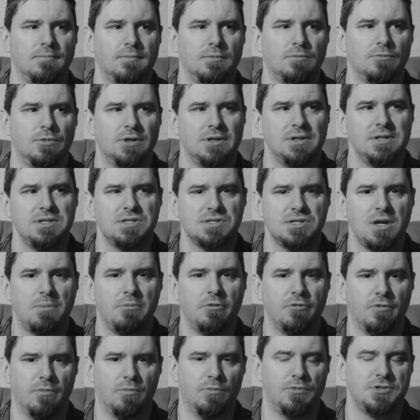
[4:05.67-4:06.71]
Well, at least some
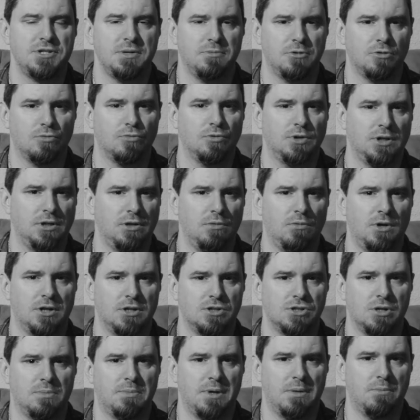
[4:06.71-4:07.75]
of them seem to really want to
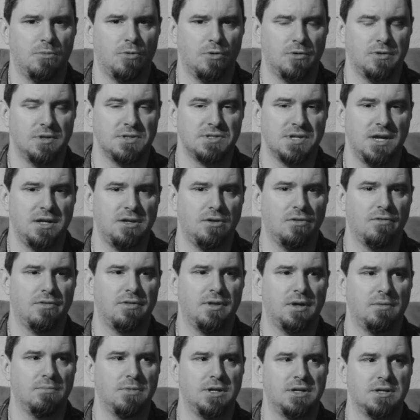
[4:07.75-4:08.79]
jump on board the Xennial
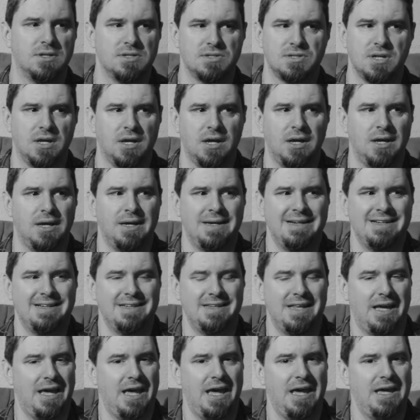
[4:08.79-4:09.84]
thing because
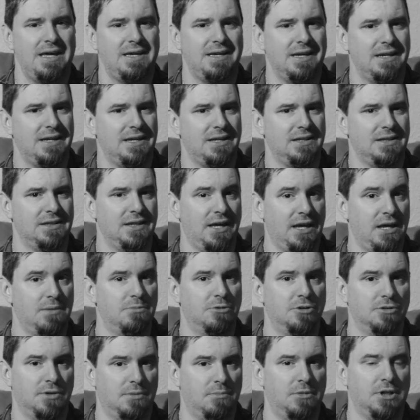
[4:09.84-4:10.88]
they hate getting
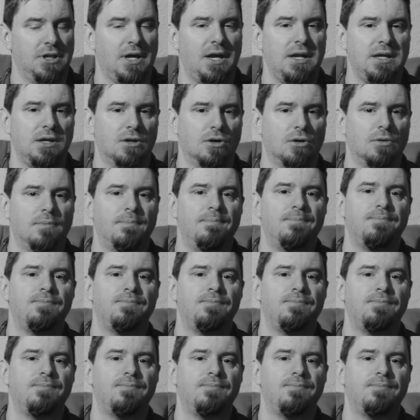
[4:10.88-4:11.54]
labeled a millennial